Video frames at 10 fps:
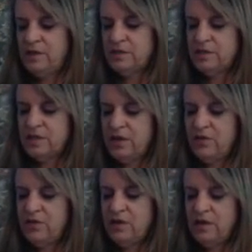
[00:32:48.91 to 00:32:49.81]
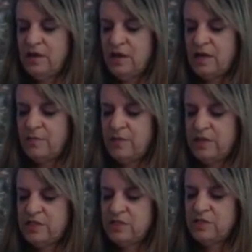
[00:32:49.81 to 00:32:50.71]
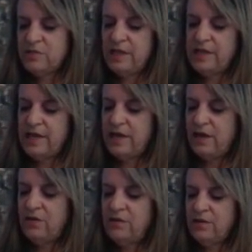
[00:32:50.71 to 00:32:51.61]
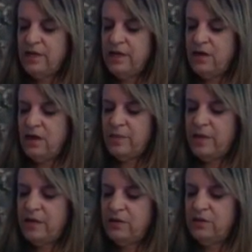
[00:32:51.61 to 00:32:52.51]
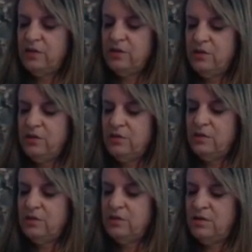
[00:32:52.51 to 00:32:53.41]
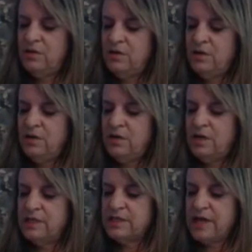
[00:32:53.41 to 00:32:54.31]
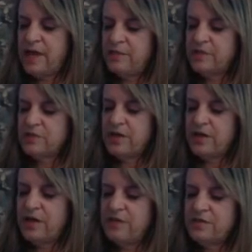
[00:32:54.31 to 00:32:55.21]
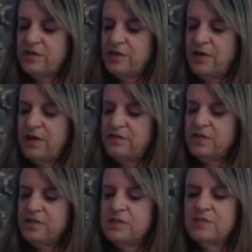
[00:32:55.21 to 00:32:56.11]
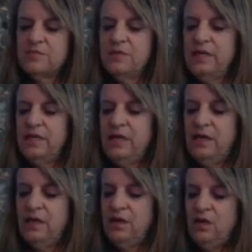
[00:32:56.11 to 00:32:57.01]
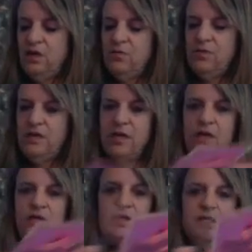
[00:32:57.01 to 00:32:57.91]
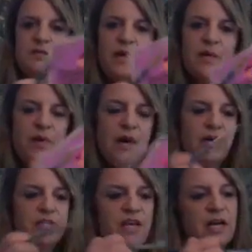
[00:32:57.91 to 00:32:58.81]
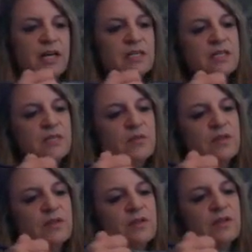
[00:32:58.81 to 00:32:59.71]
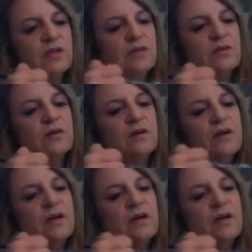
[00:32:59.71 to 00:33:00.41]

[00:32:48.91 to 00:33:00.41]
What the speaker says: So right now, like, all my glue on top has dried off, so I've just really recoated my project with glue.